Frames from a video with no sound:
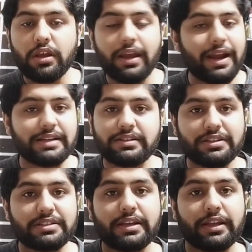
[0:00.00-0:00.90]
as it
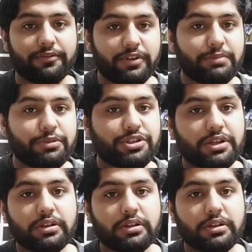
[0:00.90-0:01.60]
is an inflammation.